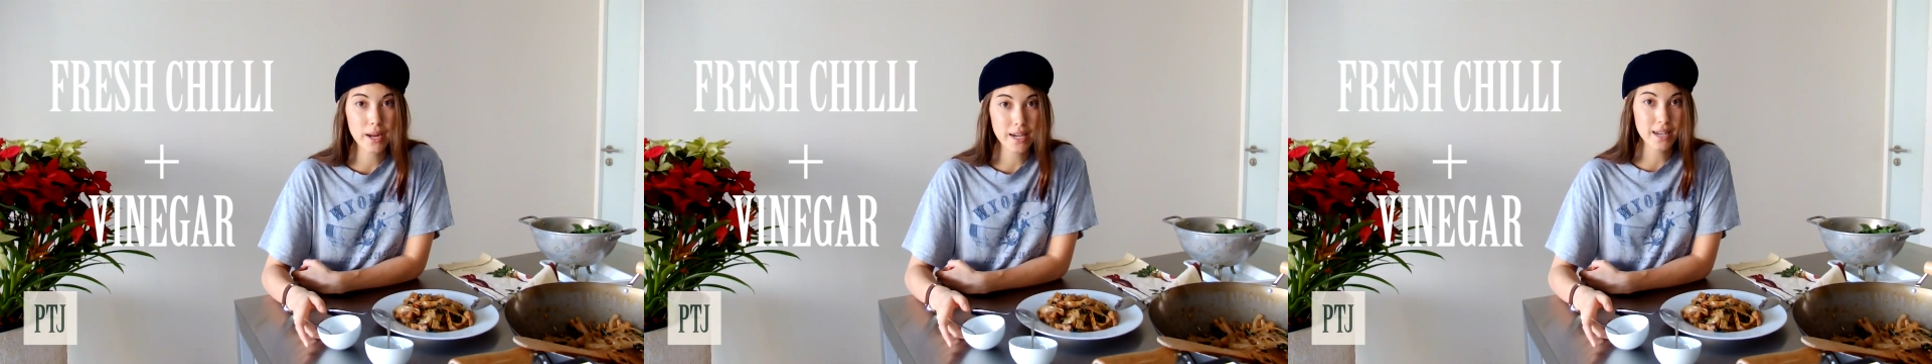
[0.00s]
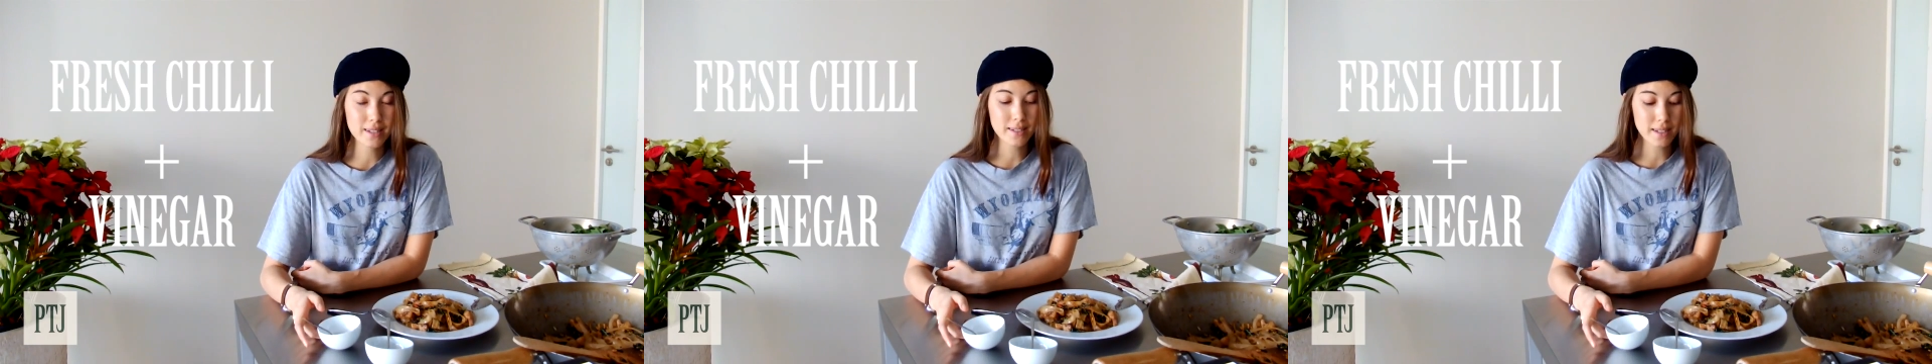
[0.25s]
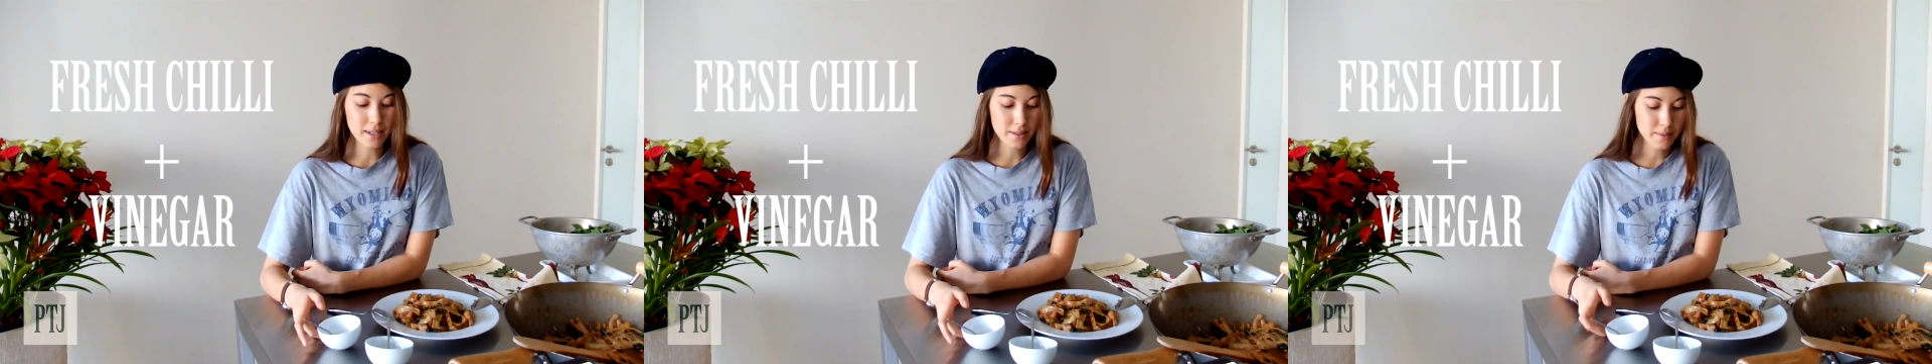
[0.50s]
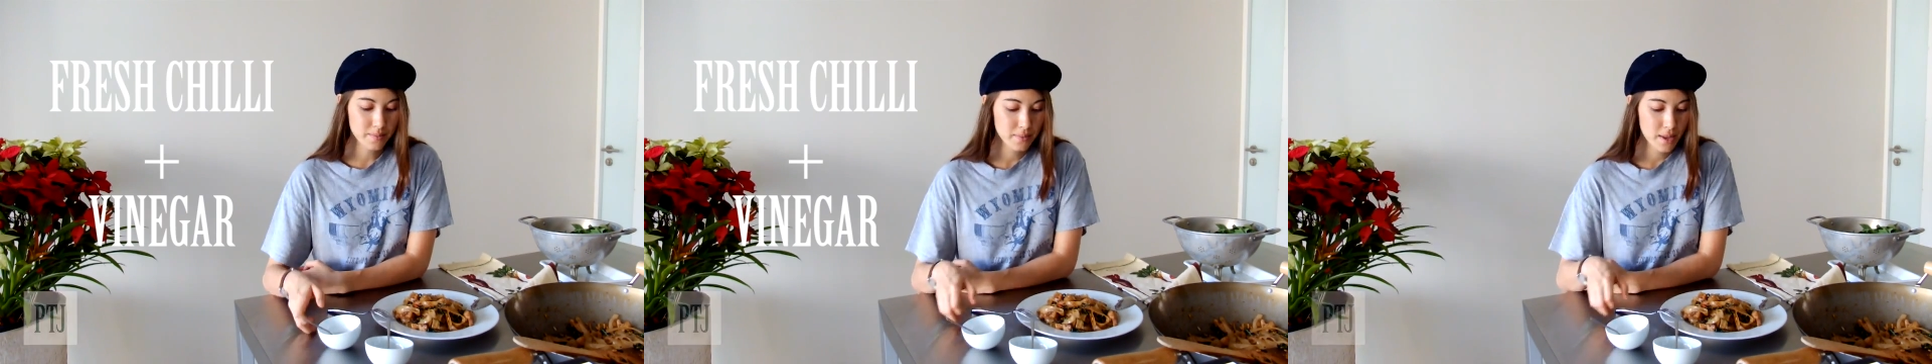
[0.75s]
quite nicely.
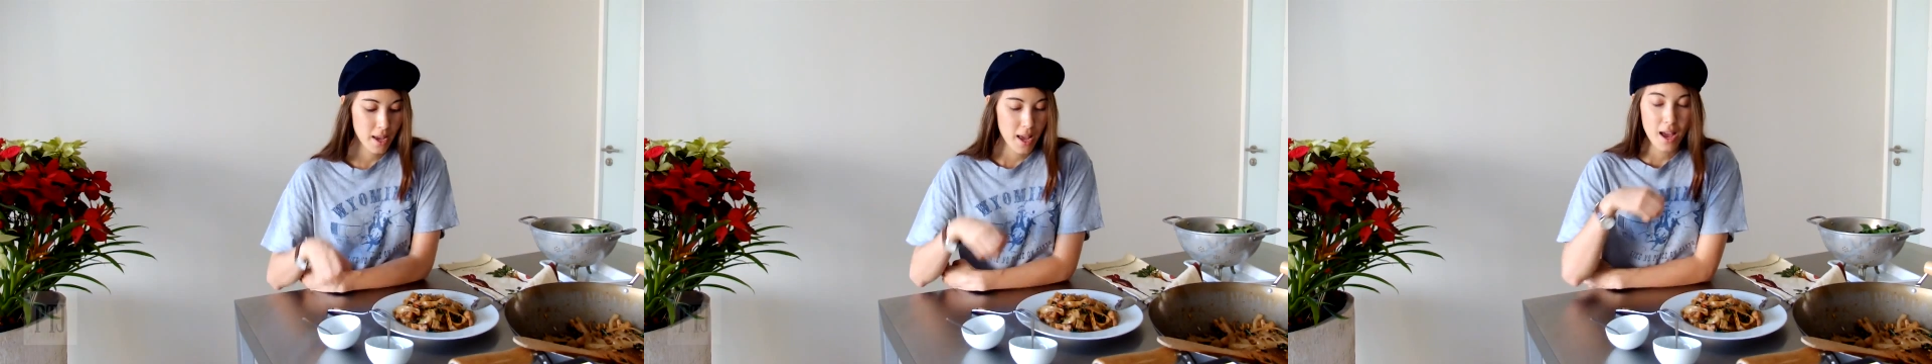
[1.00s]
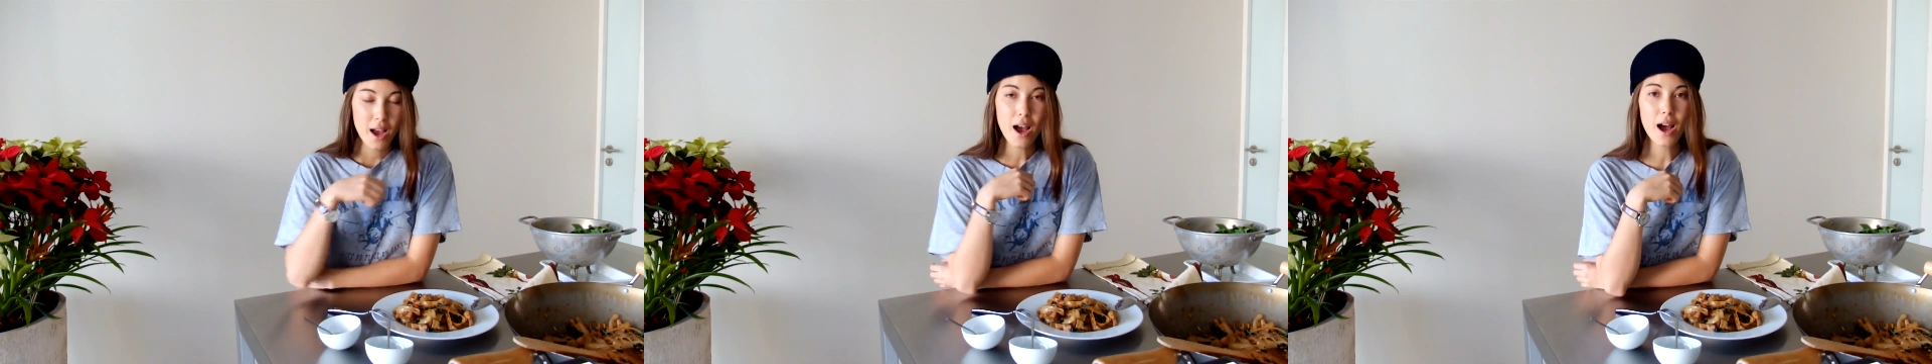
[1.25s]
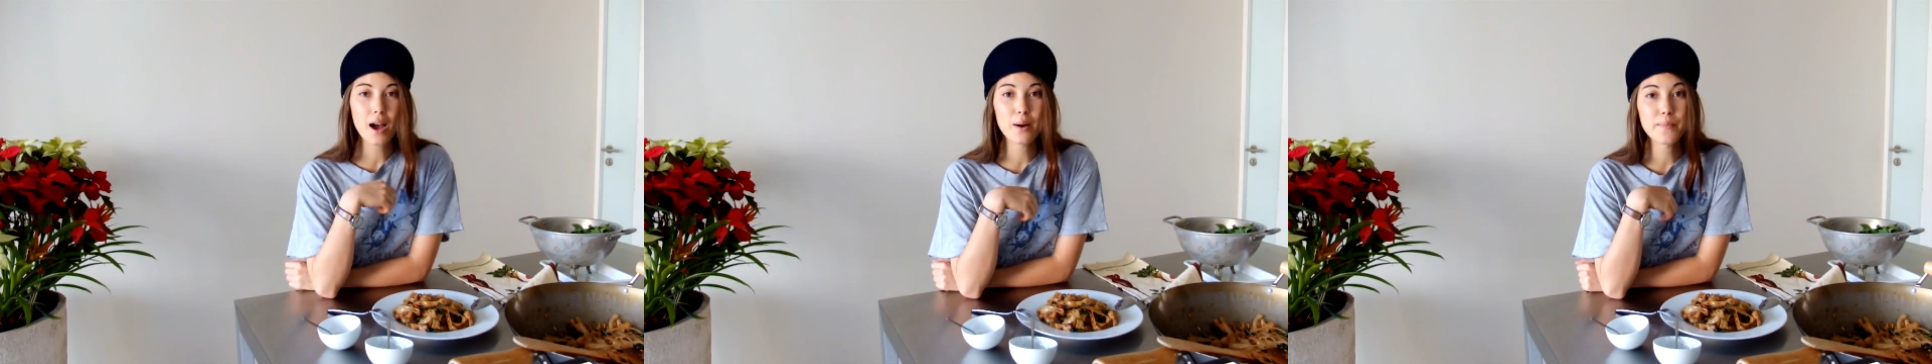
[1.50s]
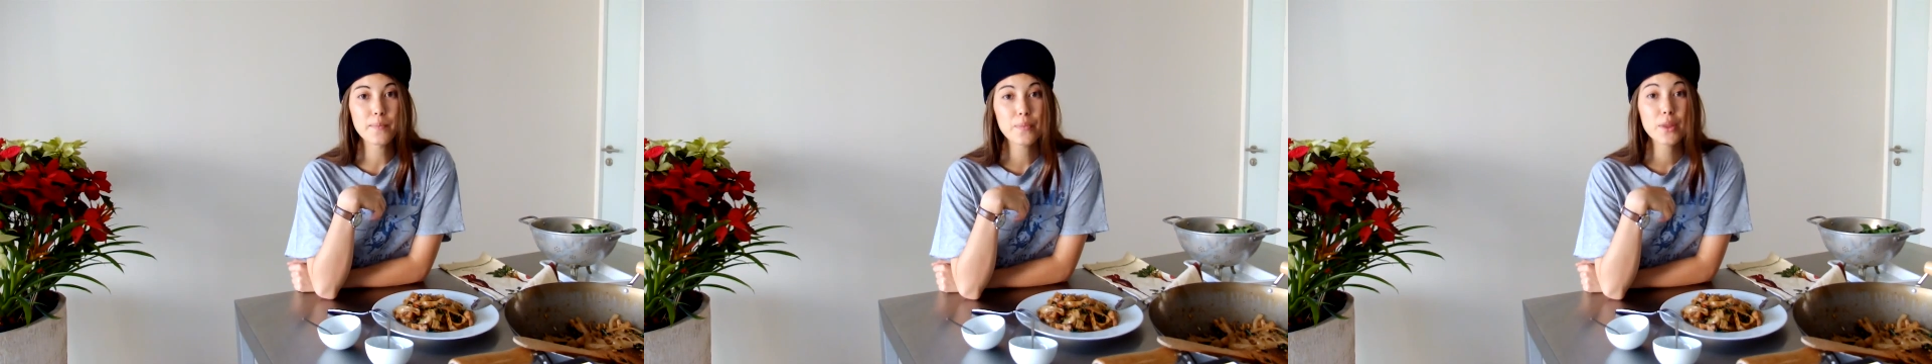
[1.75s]

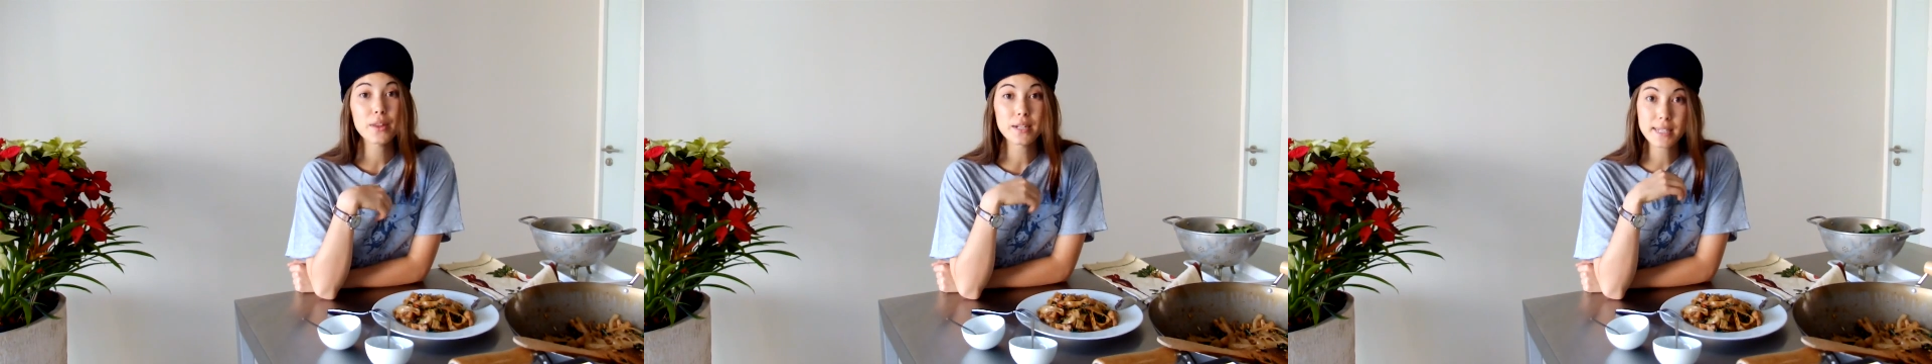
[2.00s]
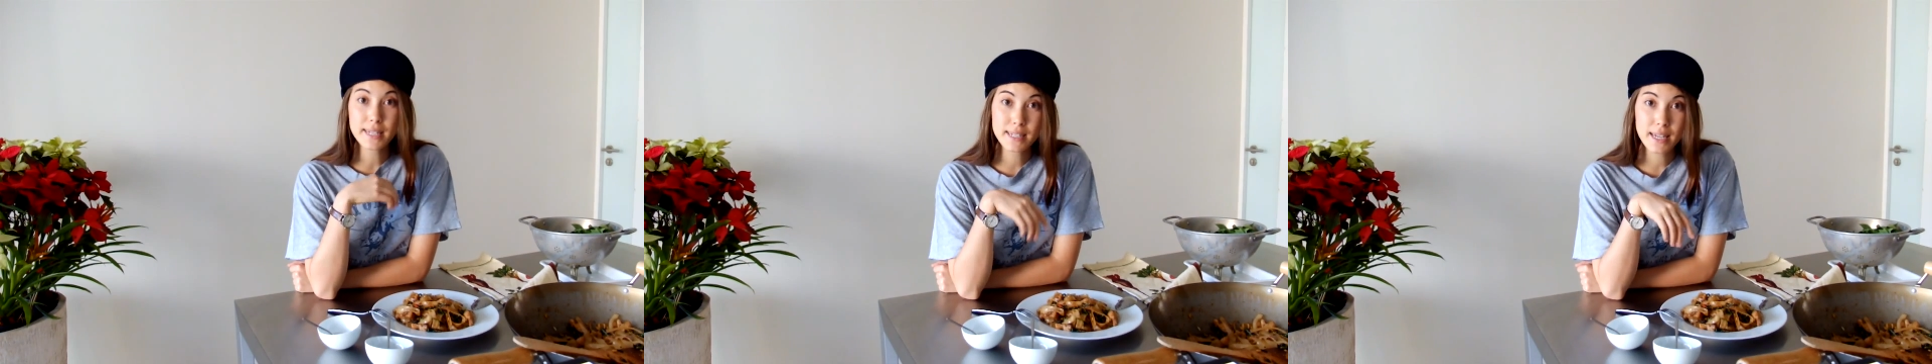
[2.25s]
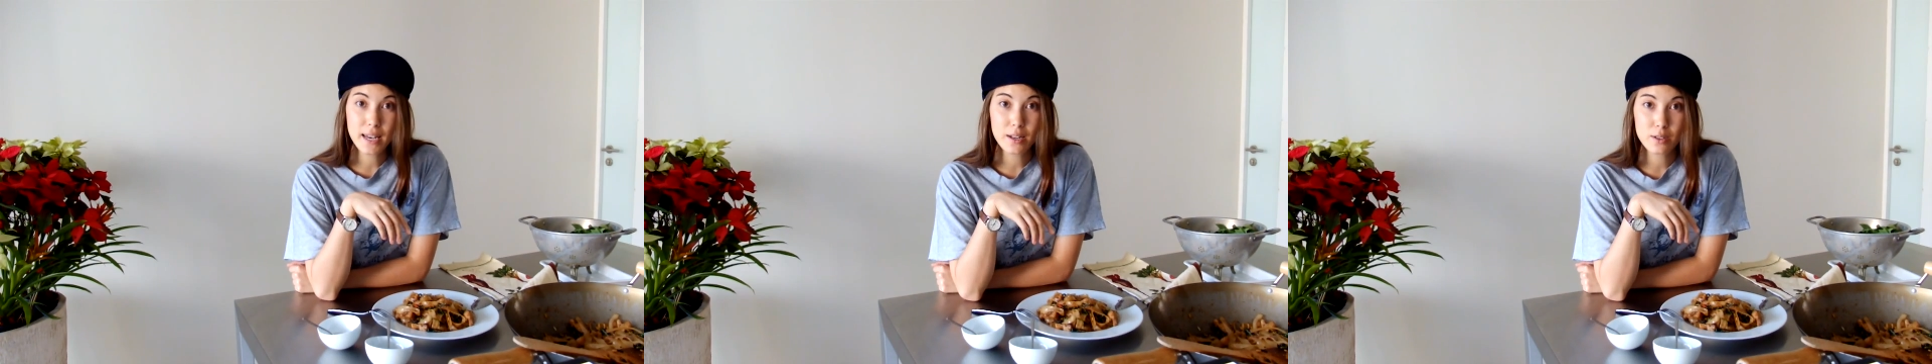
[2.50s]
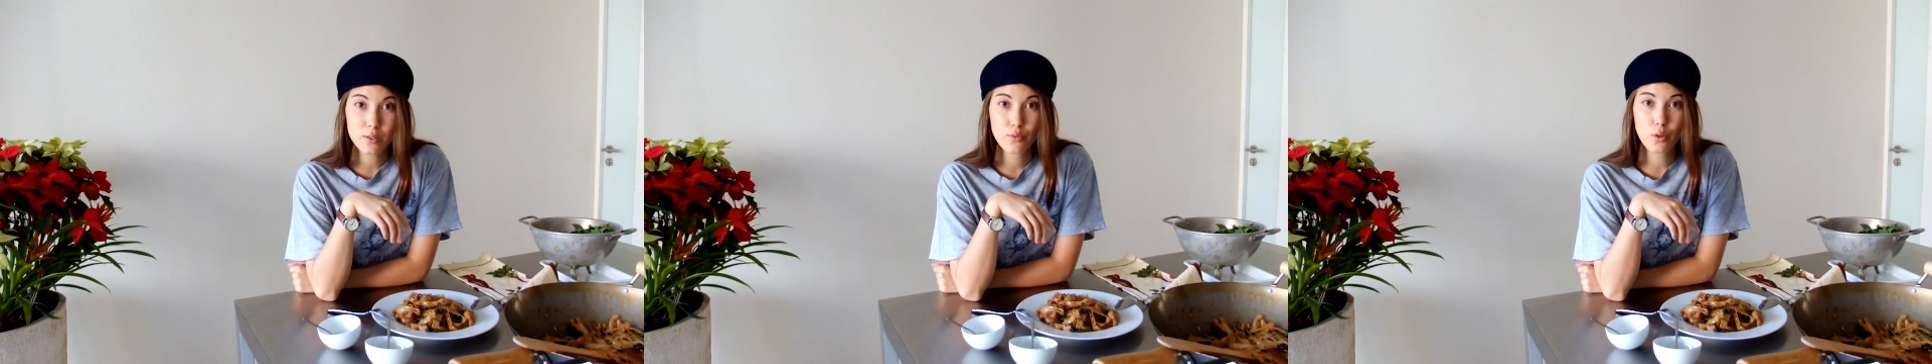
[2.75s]
The
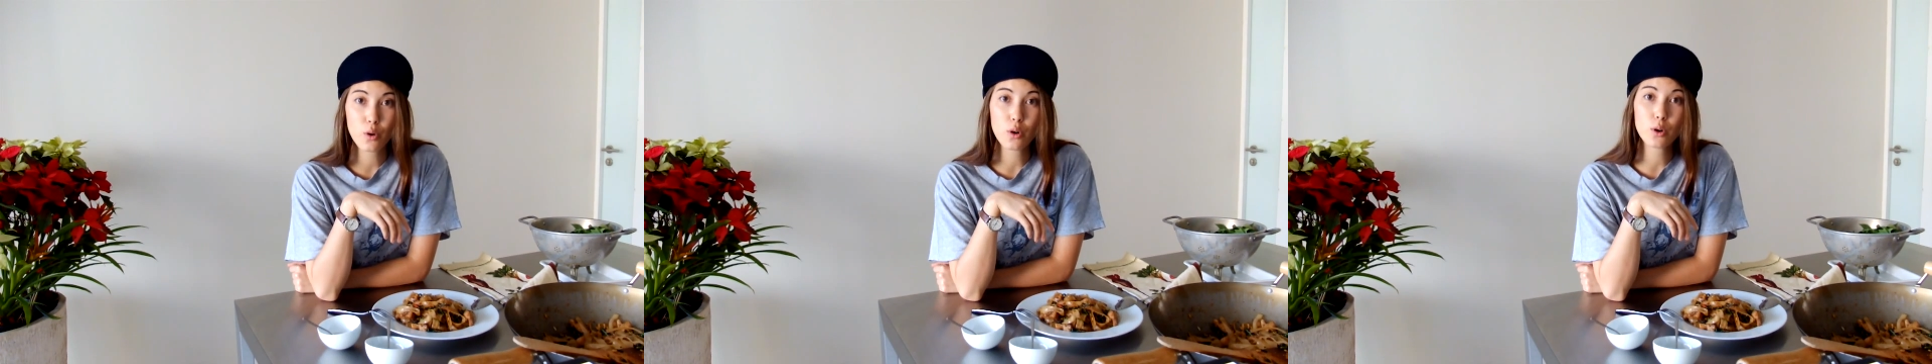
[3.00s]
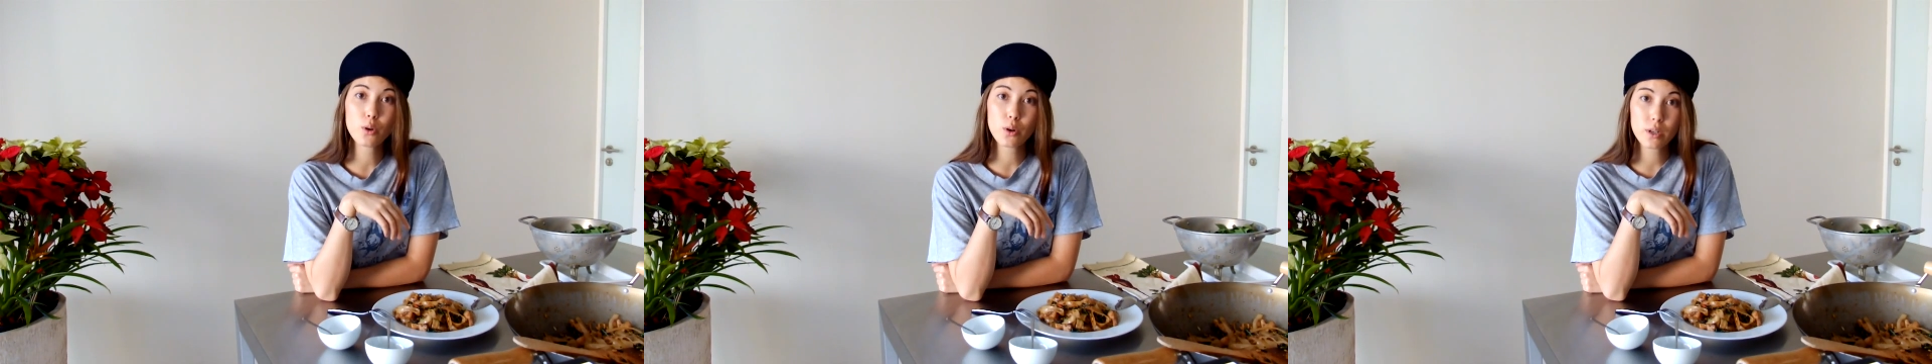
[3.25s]
details for